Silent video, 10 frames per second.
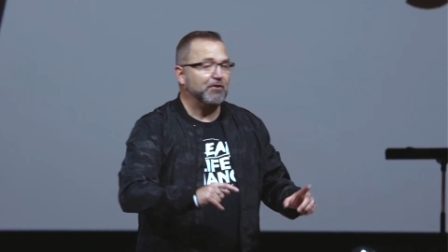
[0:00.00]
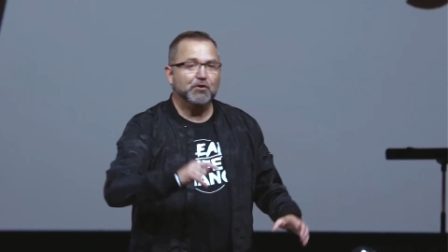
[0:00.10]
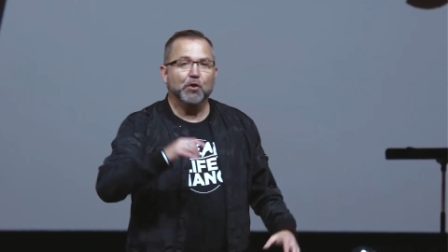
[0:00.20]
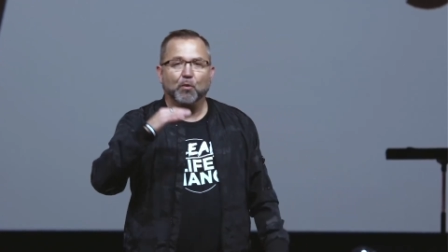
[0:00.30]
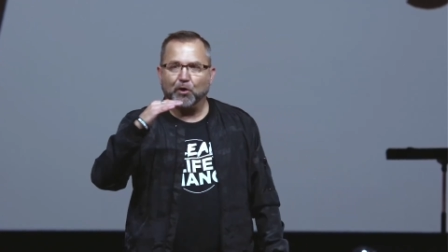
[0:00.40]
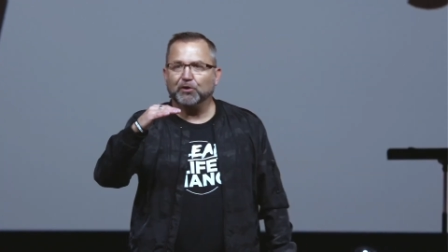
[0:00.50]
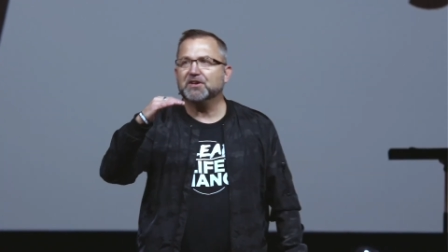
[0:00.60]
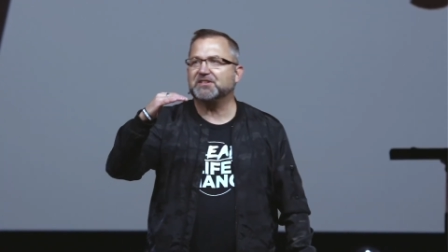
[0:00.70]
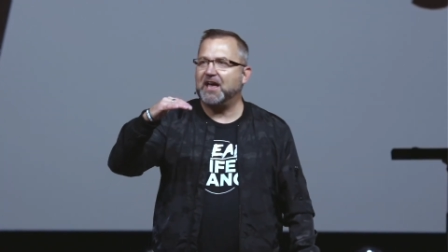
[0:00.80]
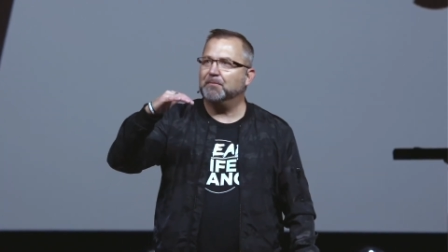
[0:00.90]
the world
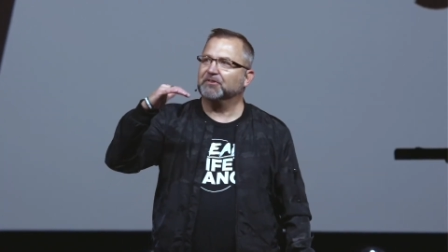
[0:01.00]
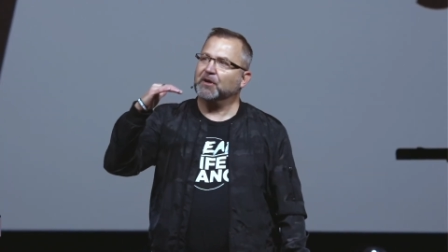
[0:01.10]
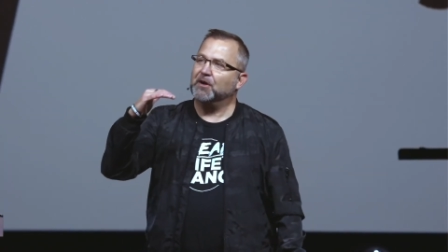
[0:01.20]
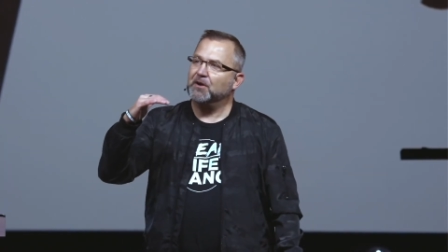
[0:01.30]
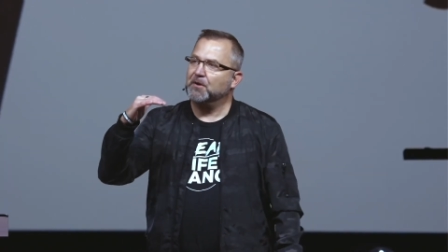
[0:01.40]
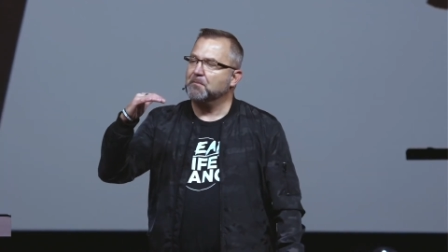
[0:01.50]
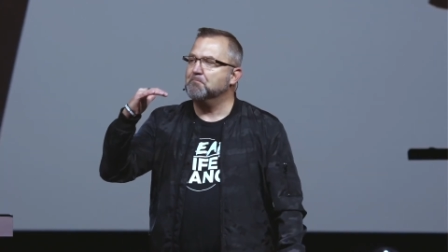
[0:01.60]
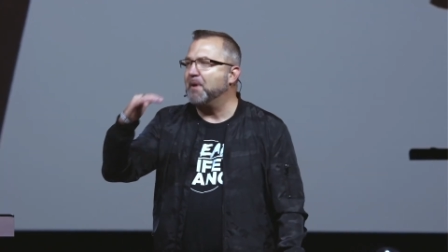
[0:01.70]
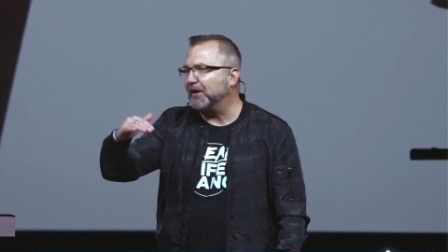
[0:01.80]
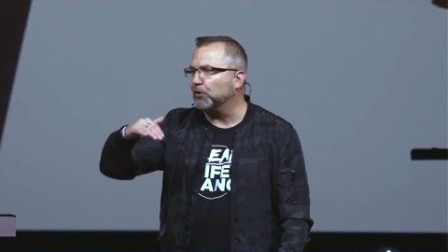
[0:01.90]
is able to
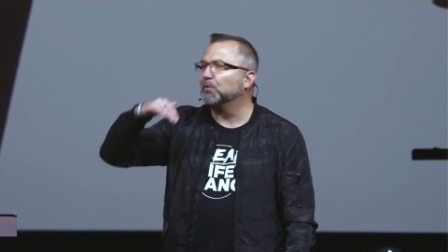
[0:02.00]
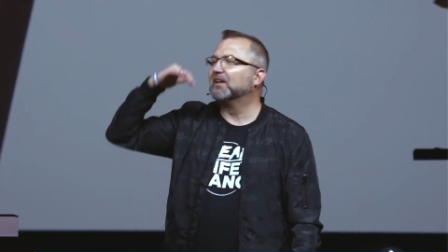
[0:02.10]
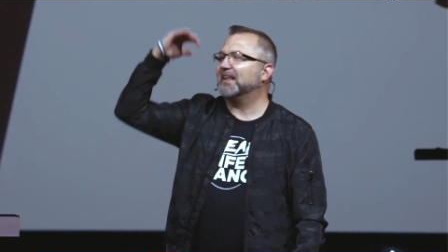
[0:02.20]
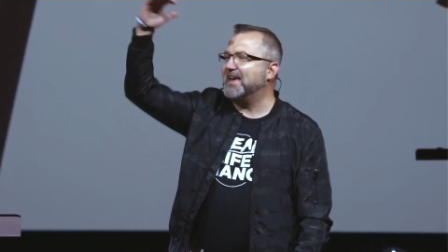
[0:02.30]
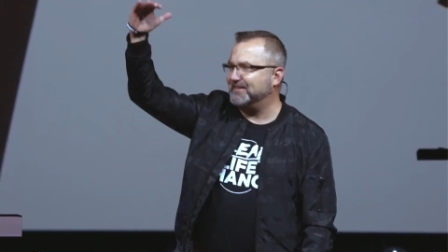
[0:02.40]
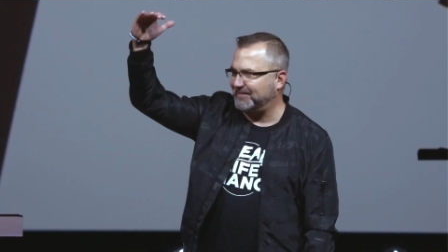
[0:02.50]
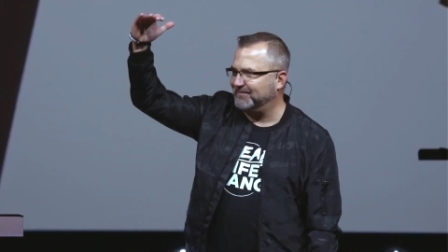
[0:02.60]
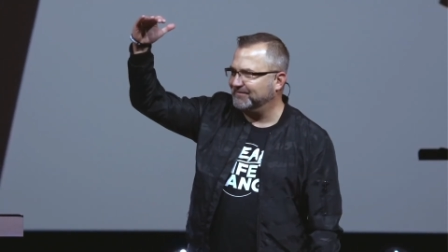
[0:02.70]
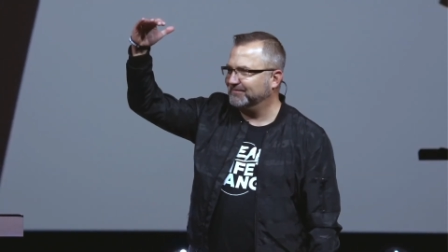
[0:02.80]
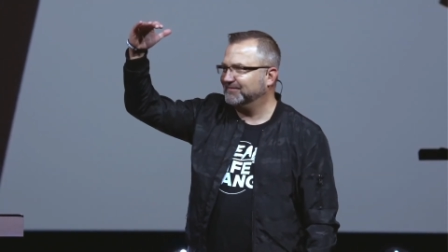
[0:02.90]
better relate
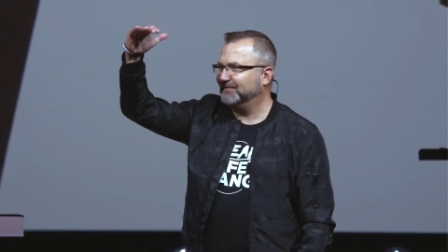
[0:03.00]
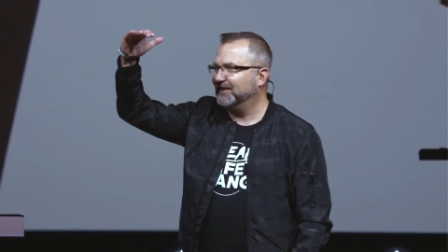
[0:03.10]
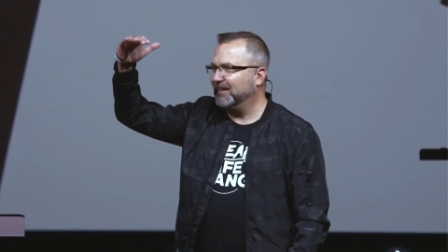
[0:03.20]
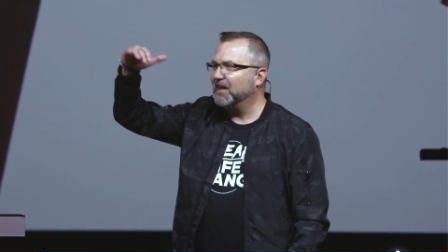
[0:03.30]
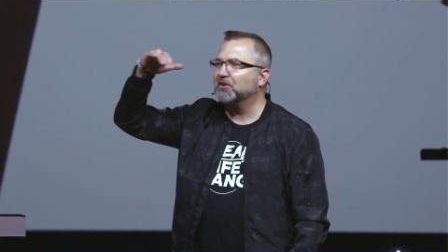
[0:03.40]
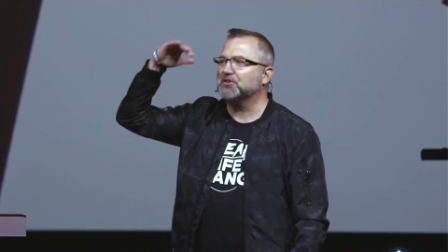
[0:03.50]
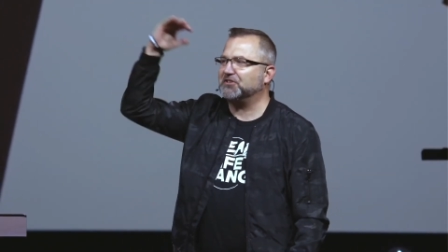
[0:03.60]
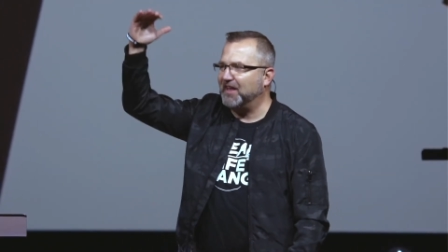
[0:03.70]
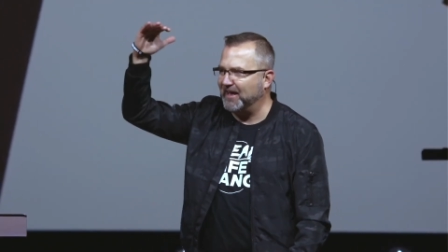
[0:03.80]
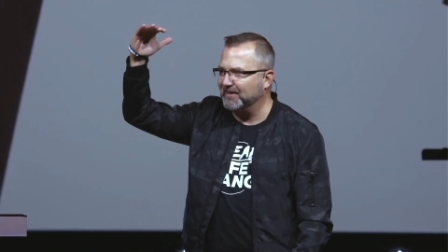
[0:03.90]
and
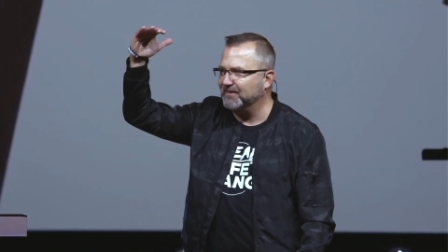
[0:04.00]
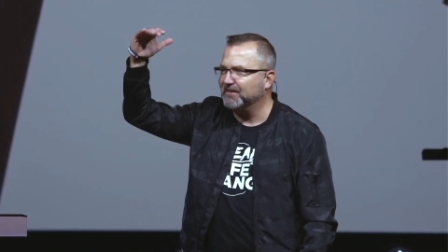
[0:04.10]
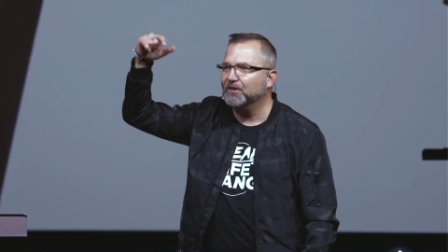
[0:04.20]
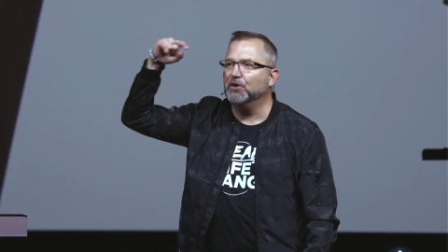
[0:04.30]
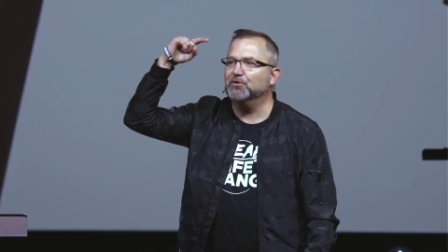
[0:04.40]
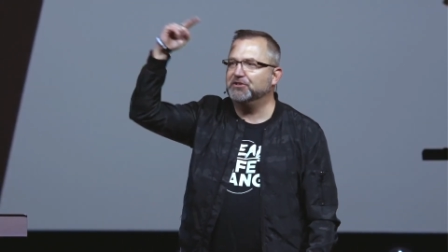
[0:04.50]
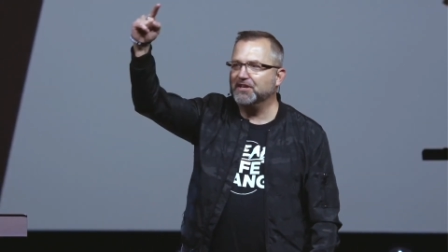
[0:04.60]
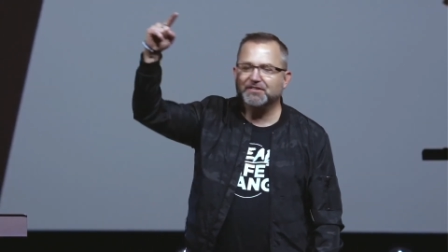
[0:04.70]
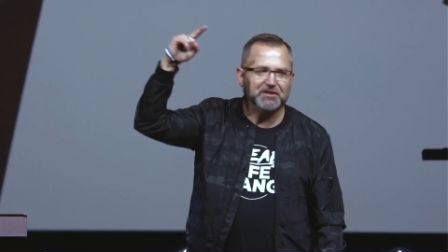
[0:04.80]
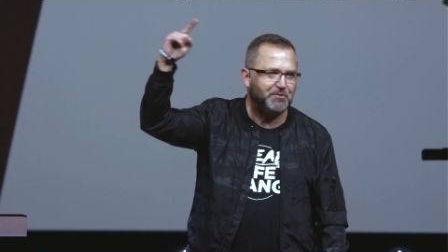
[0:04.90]
understand who
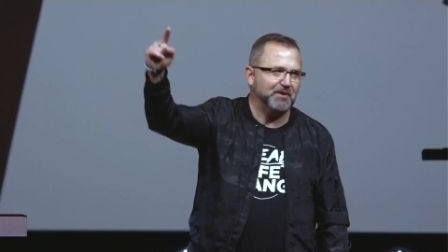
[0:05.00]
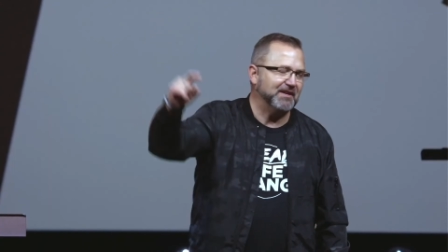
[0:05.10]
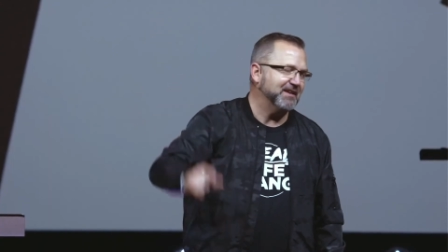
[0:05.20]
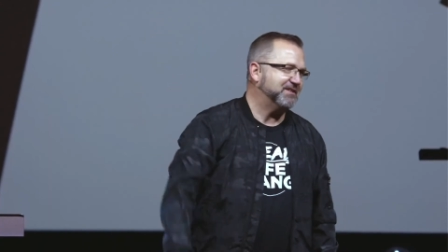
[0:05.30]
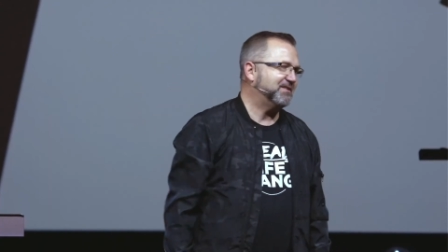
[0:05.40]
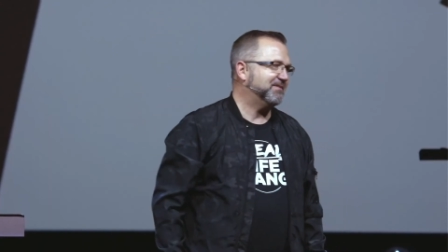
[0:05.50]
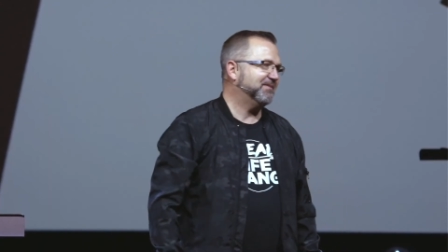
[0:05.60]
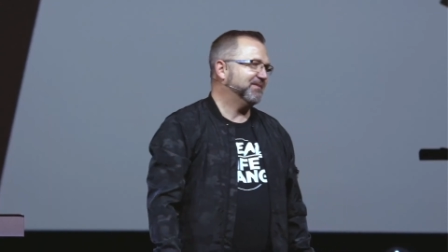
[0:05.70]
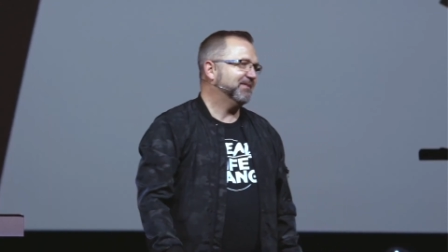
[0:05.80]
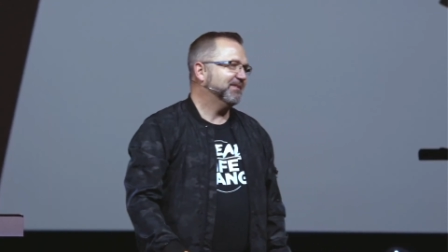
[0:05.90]
Jesus really is,
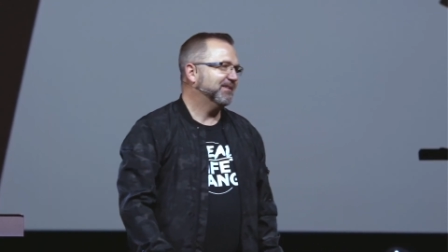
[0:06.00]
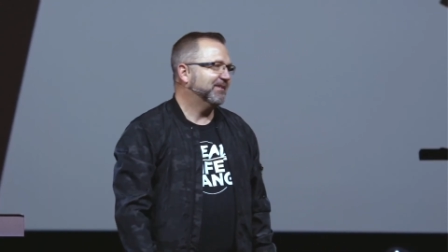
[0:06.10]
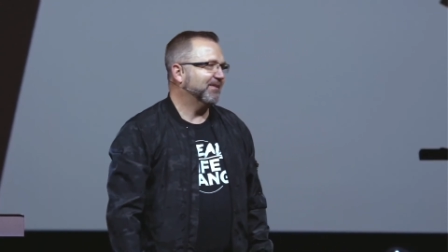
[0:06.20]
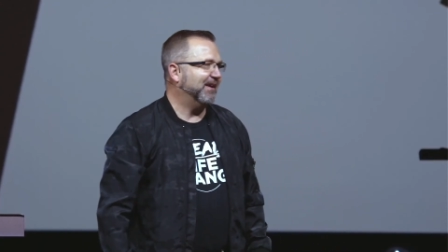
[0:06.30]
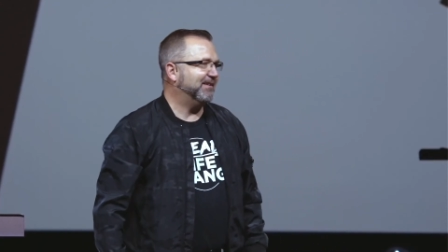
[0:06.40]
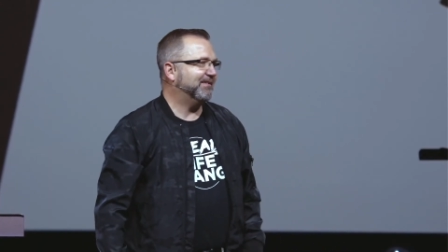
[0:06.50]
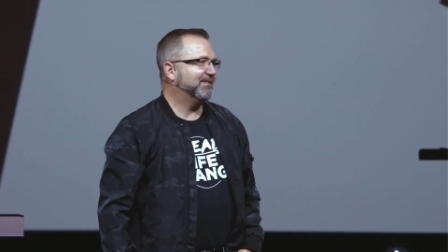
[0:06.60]
right?